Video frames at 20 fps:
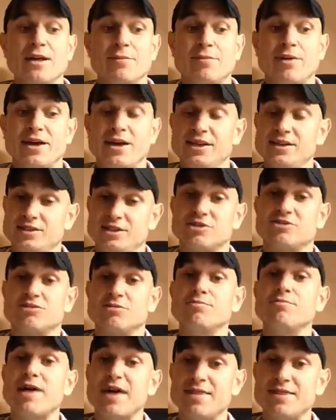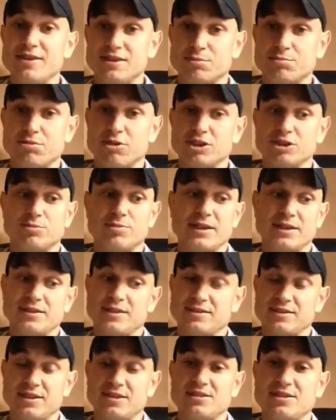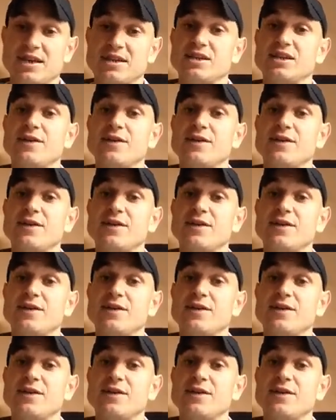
but he is a tremendous prospect, as I said.